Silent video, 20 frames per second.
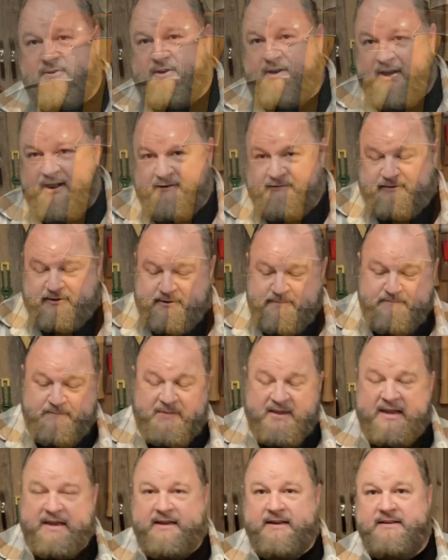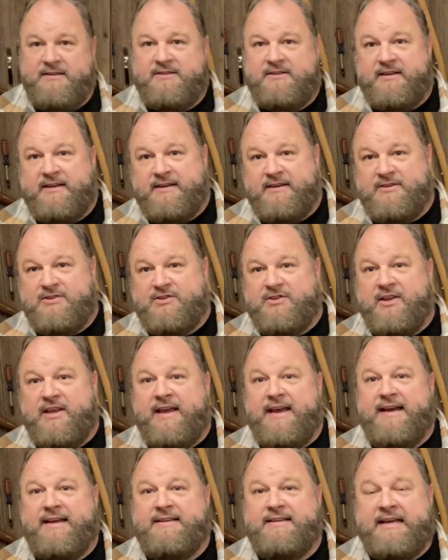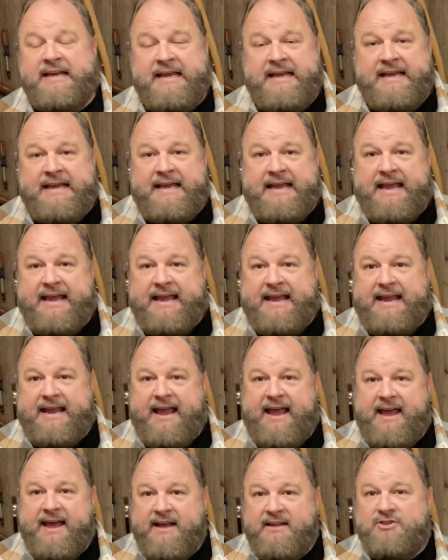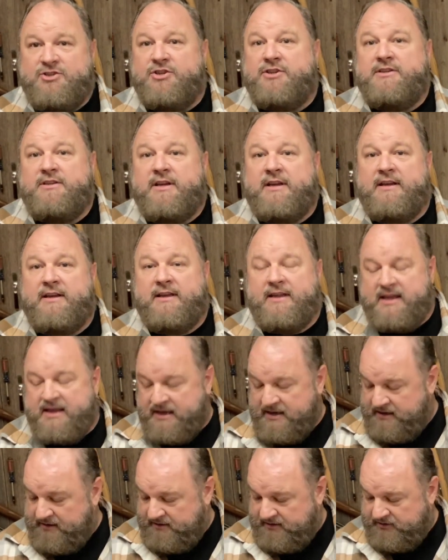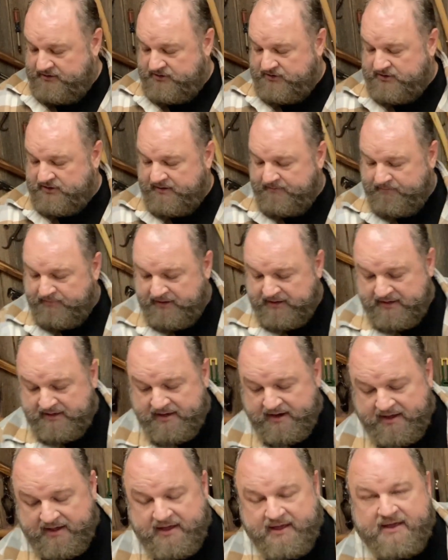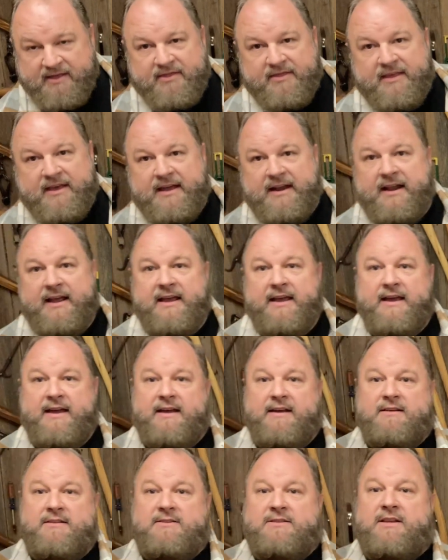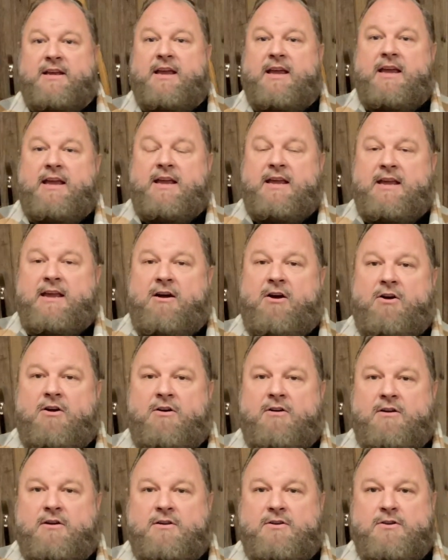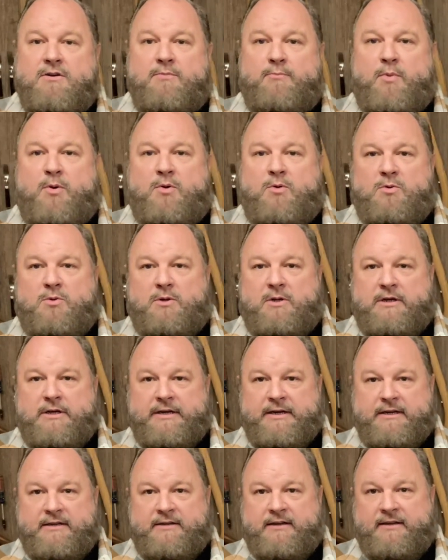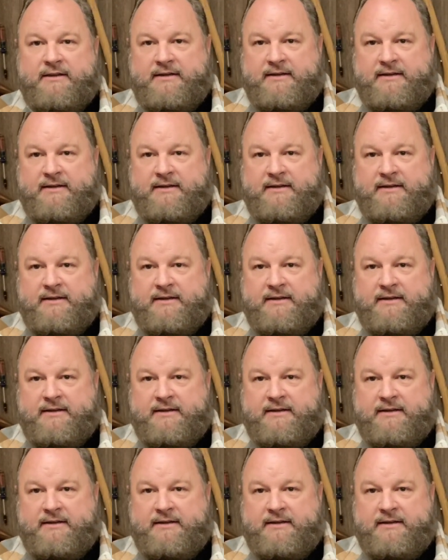Crafter, he says that a hatchet is something that has a hardened pole on it